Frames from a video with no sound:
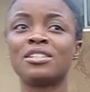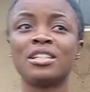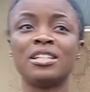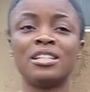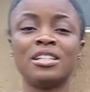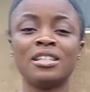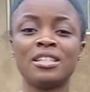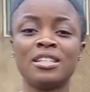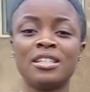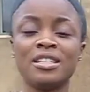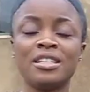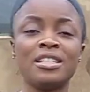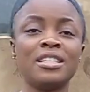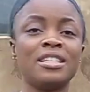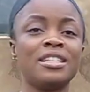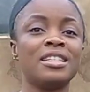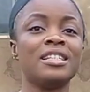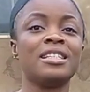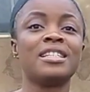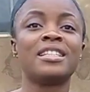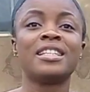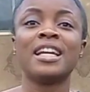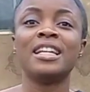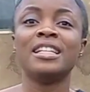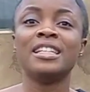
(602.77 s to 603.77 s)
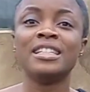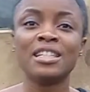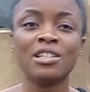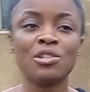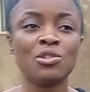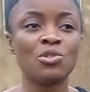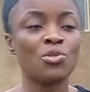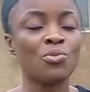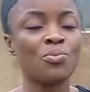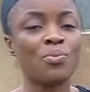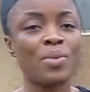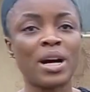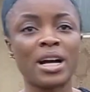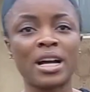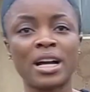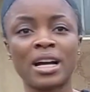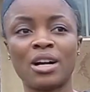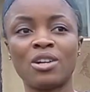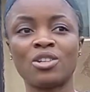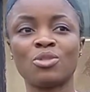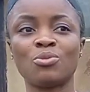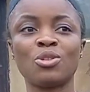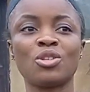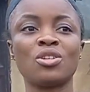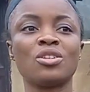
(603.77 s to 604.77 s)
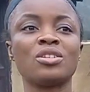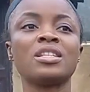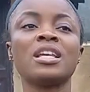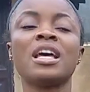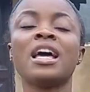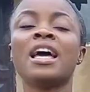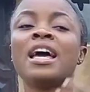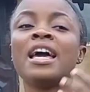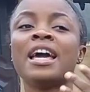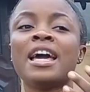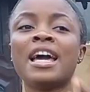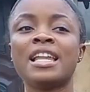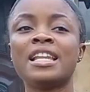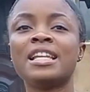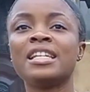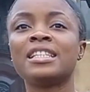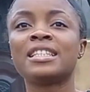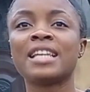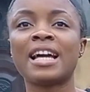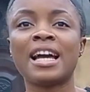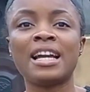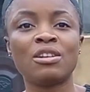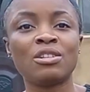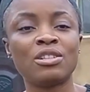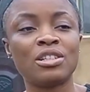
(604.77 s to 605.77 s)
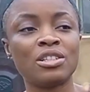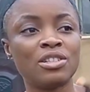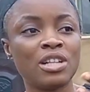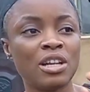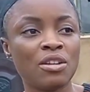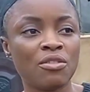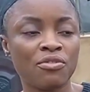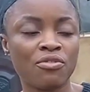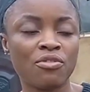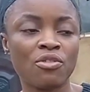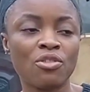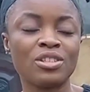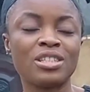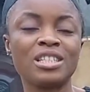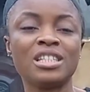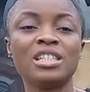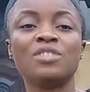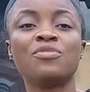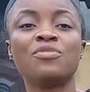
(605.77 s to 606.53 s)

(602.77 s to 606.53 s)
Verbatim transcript: rainy season, he's tending to back out because anytime the rain falls, it